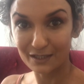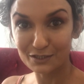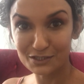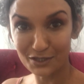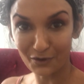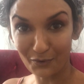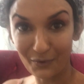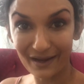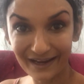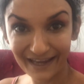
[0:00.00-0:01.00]
So,
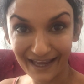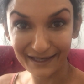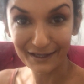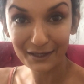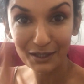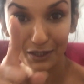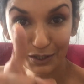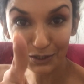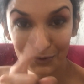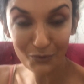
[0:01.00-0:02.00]
again,
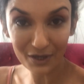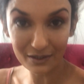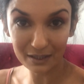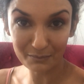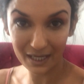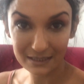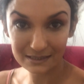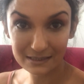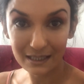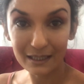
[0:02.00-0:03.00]
you are not a
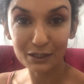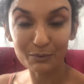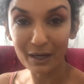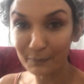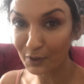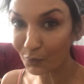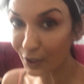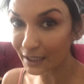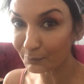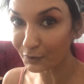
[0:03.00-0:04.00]
mess. You might be a
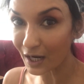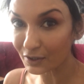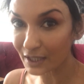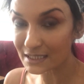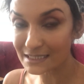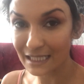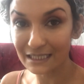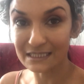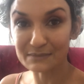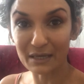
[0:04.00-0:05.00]
work in progress and
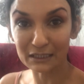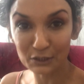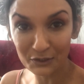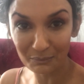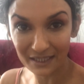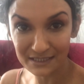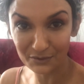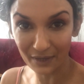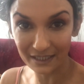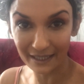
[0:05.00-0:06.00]
things might look messy
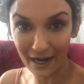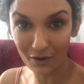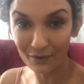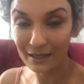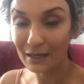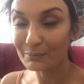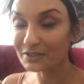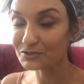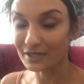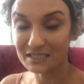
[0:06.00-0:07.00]
right now,
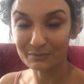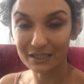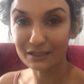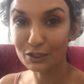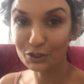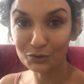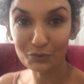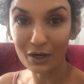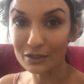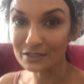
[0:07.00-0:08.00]
but trust me,
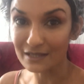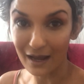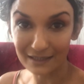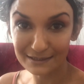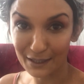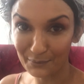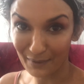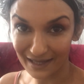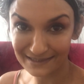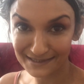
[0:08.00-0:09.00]
you are not a
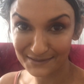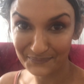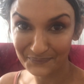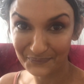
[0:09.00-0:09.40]
mess.